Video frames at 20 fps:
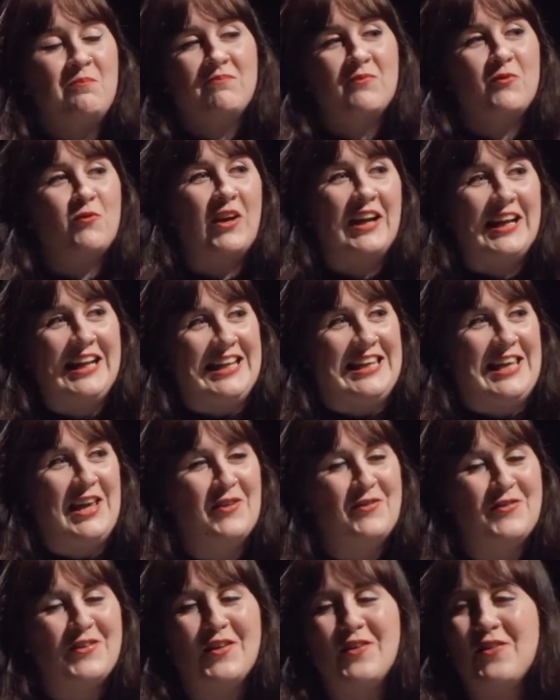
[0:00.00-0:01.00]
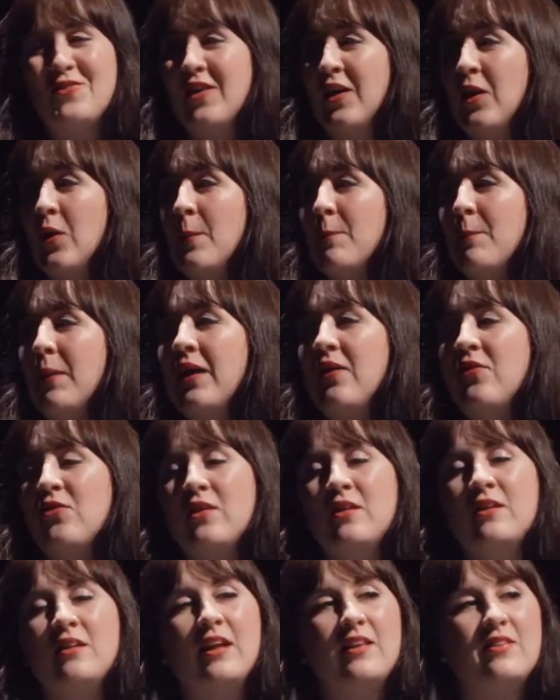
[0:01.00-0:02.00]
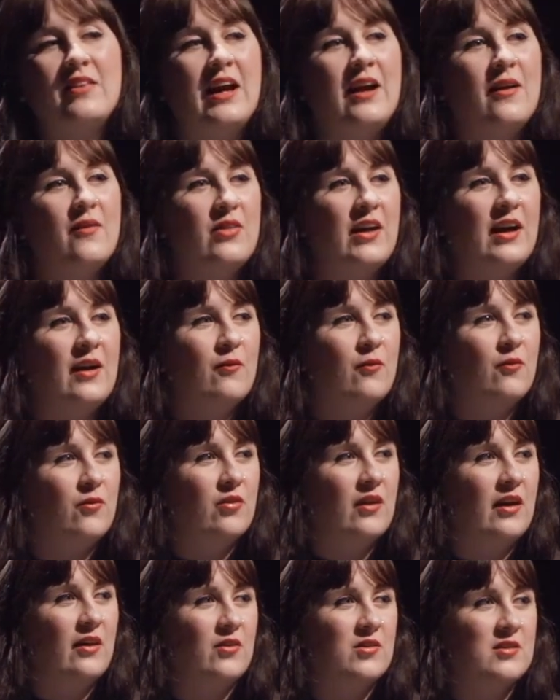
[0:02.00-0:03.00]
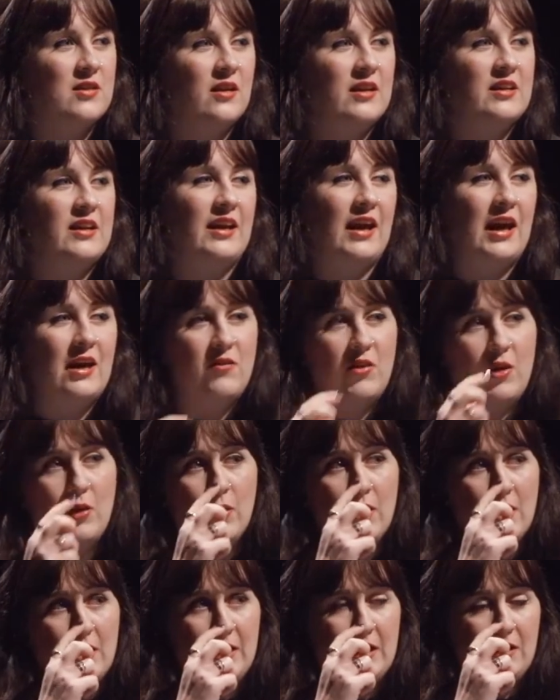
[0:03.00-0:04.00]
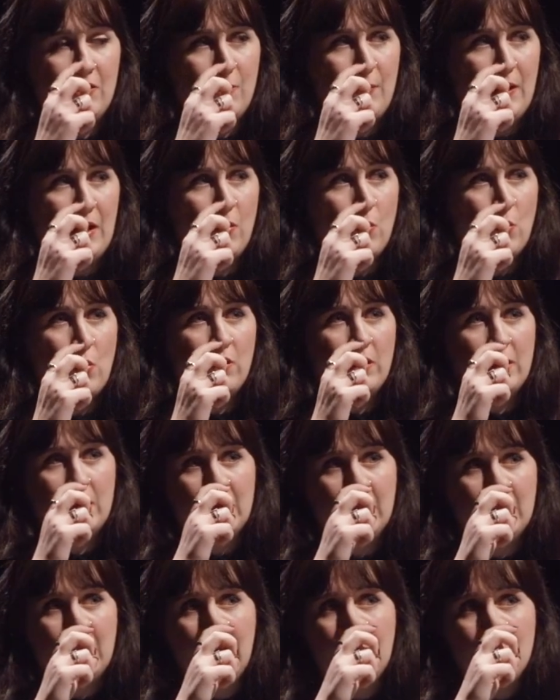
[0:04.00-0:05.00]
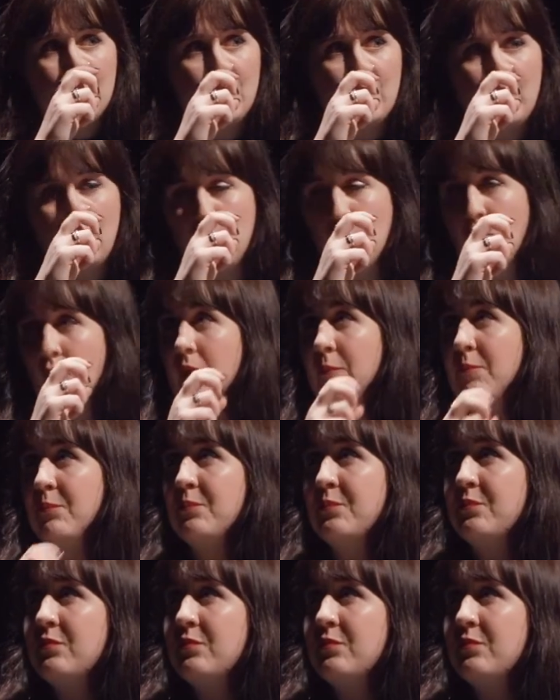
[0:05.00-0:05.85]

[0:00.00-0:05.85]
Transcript: really give you. So based on that slide I gave you earlier about where I kind of came to this point,